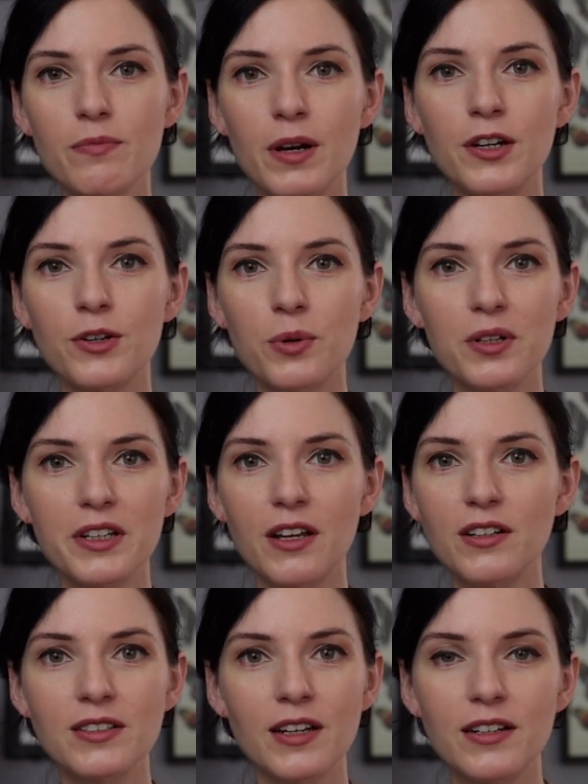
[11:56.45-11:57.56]
Pun totally
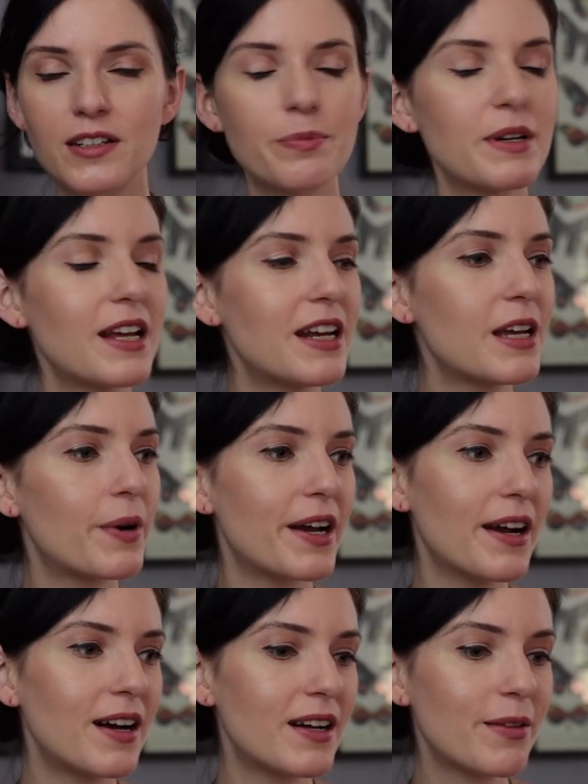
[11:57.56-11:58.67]
not intended. But
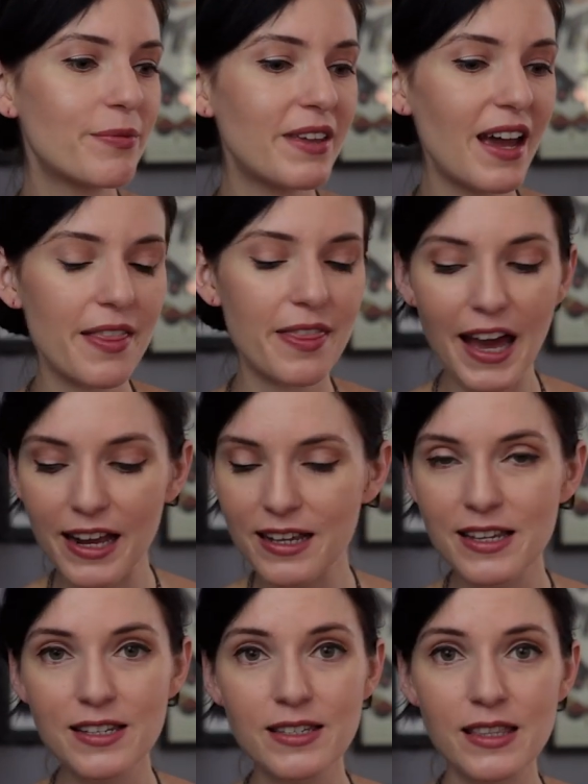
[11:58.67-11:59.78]
anyway, yeah, that
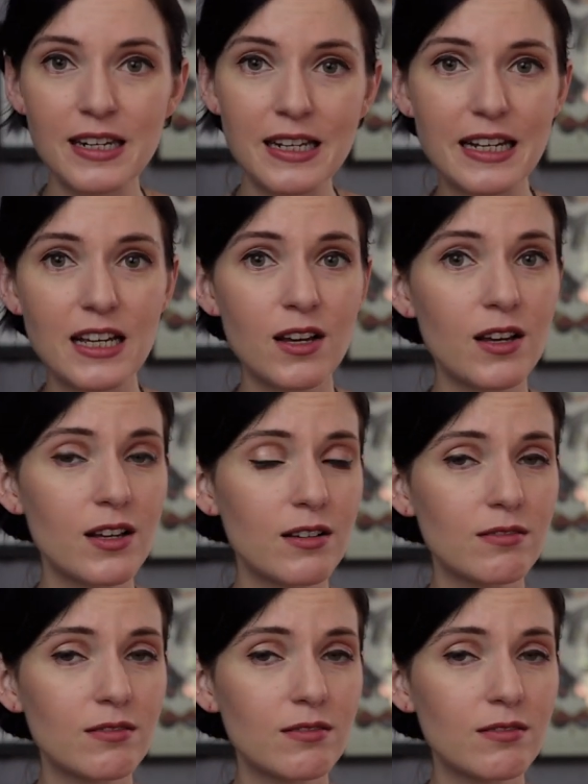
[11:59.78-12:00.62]
is the knitting